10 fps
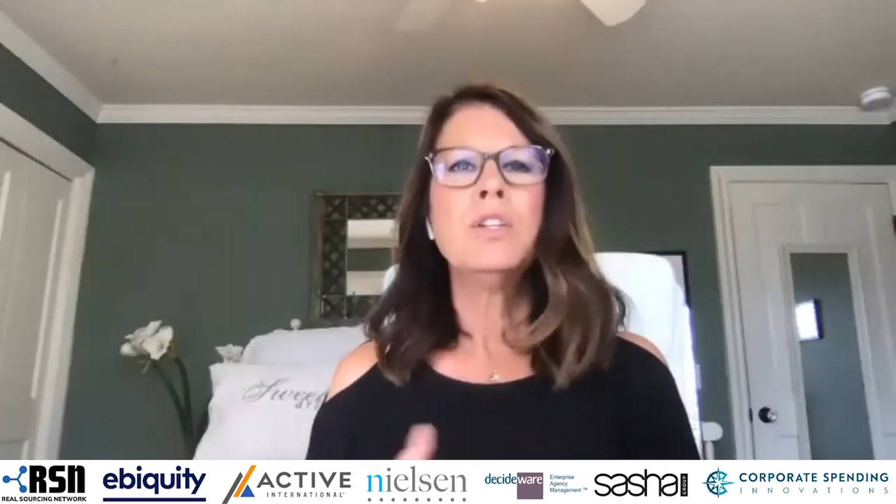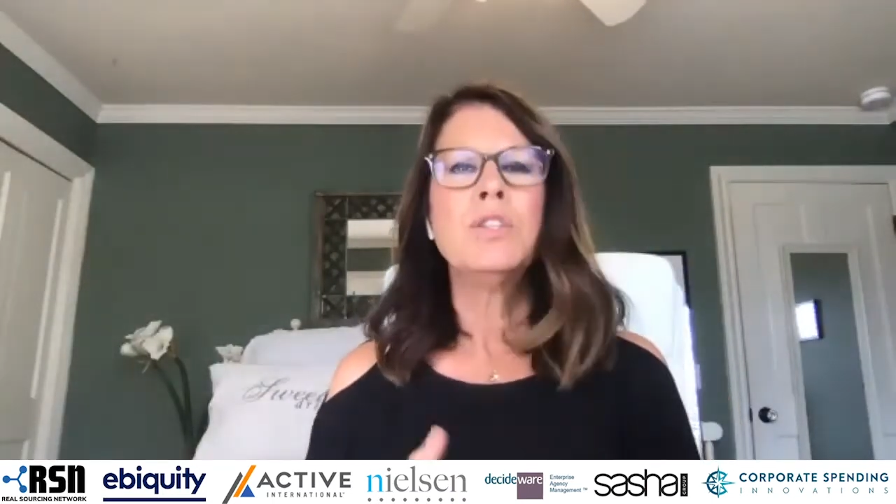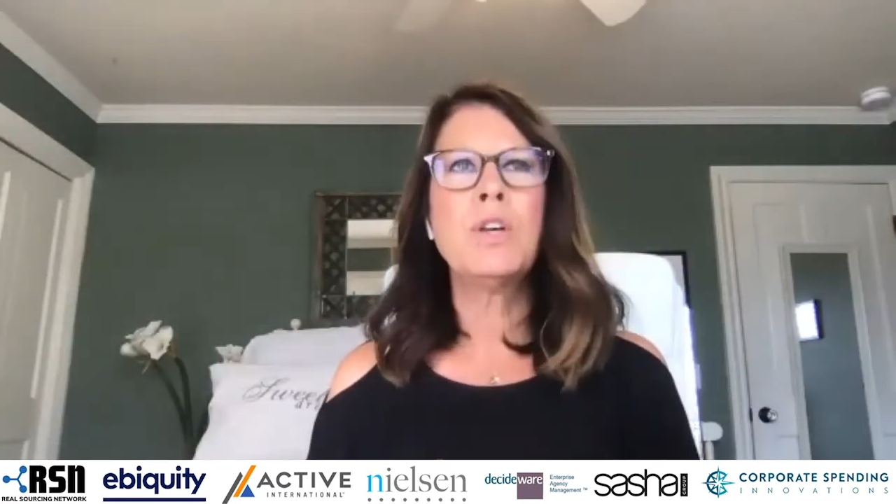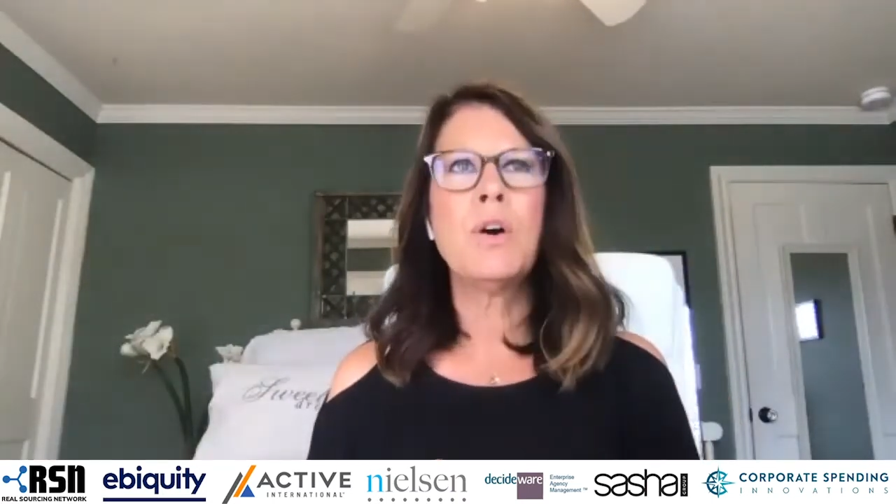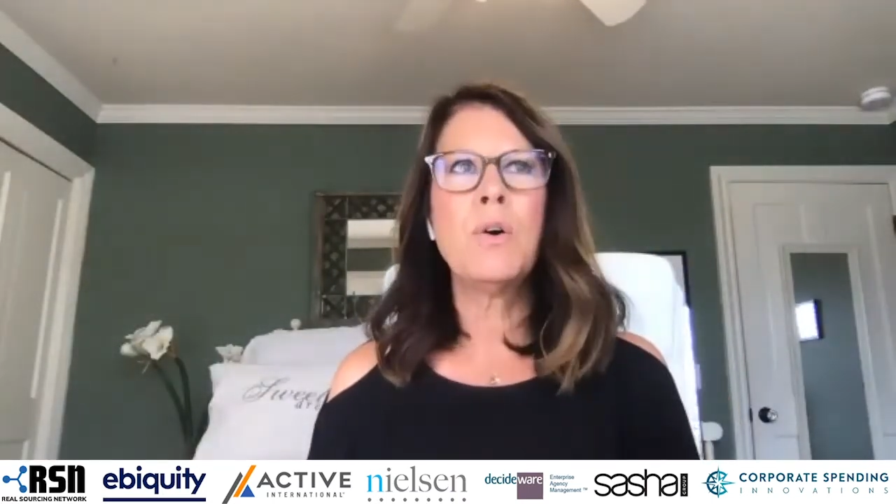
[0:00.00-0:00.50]

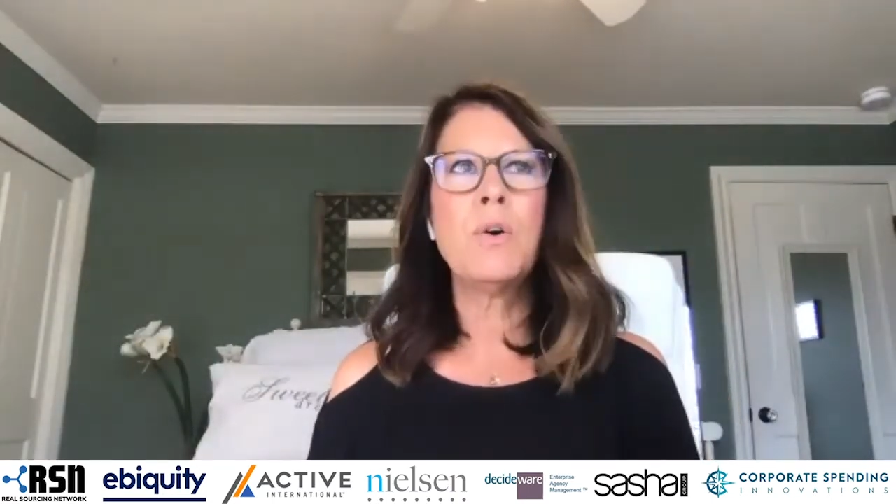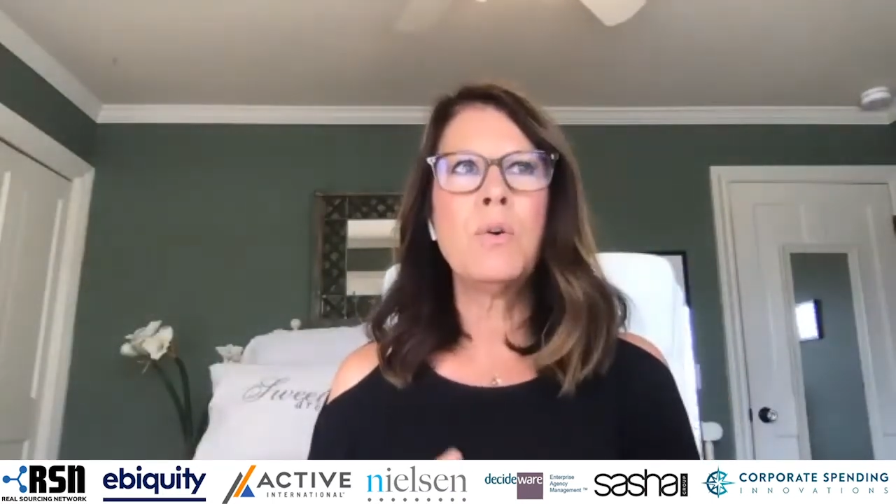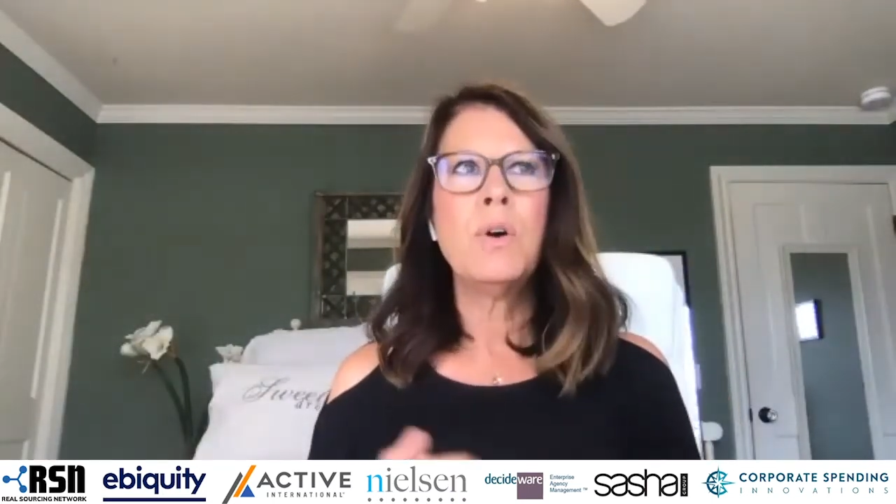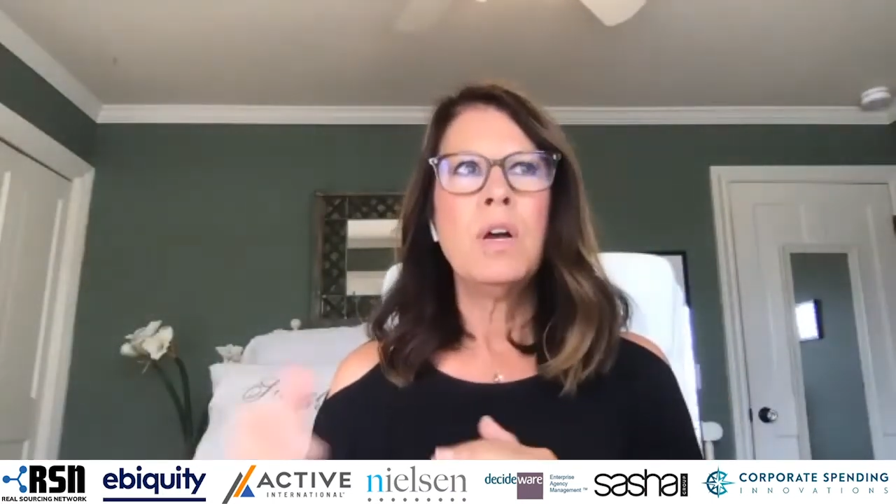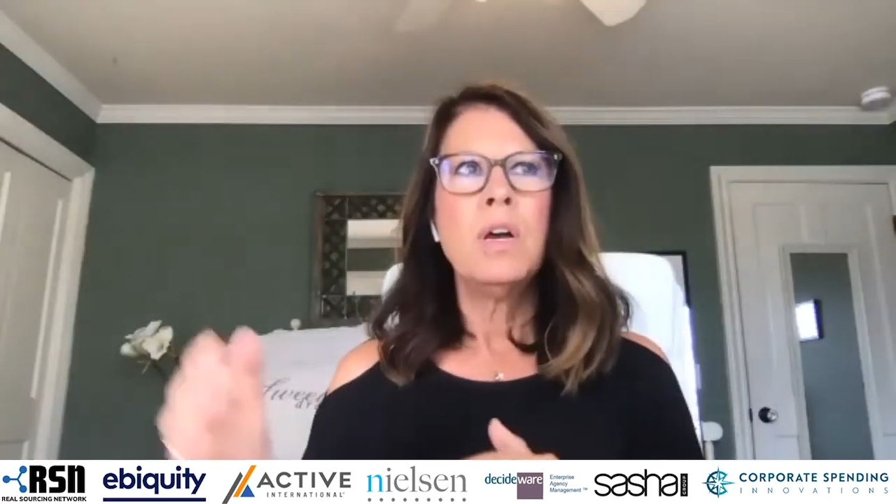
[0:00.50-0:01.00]

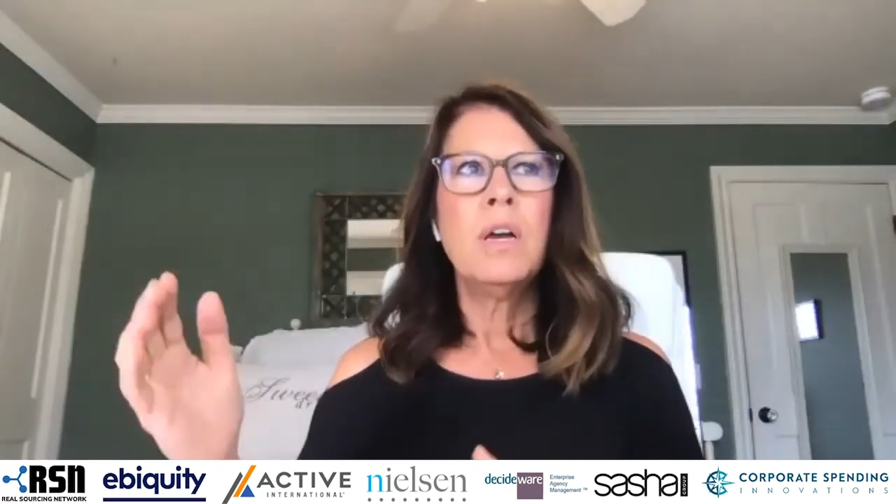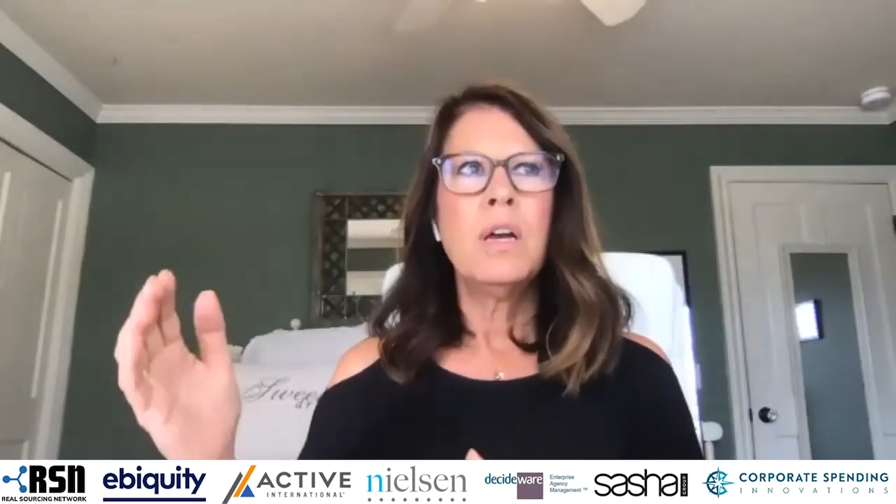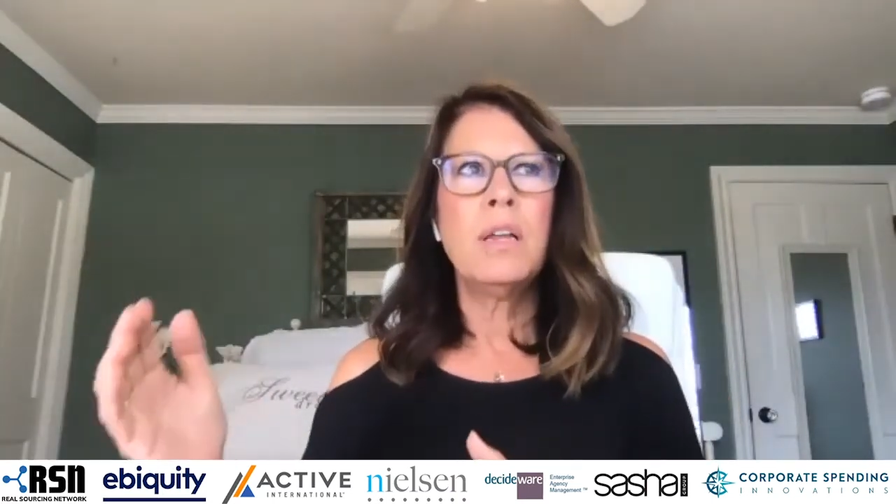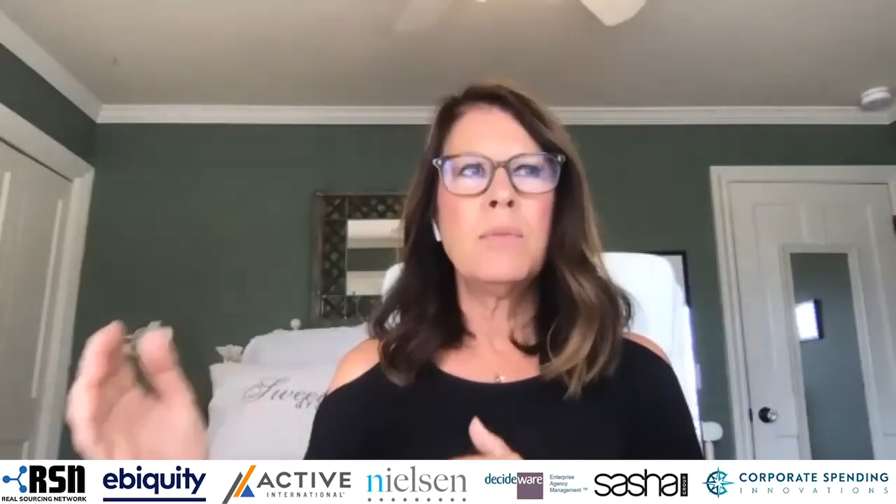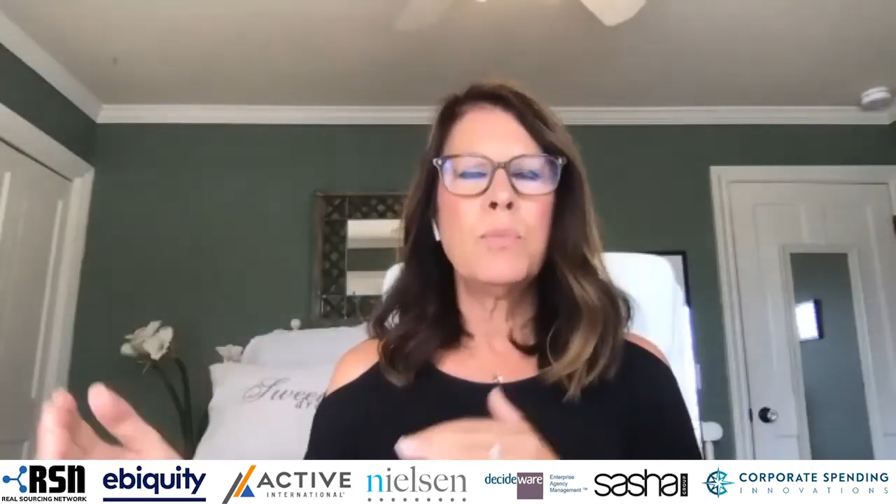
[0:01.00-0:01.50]
So
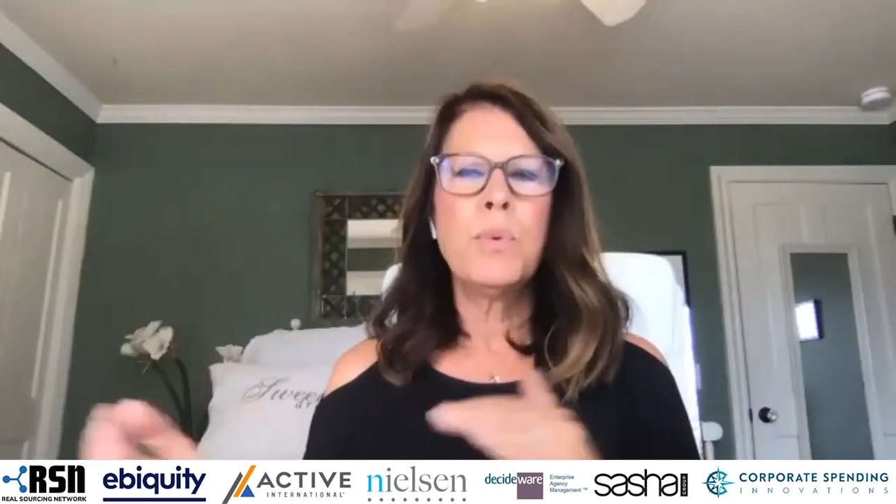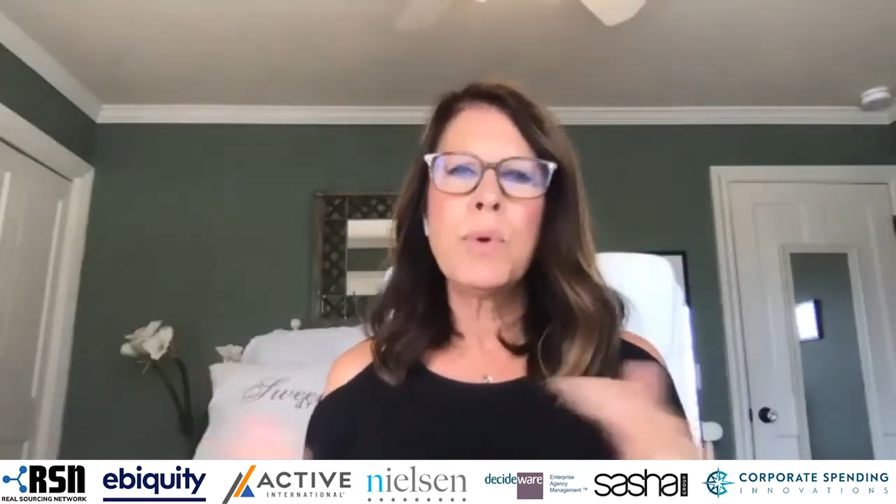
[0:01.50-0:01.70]
when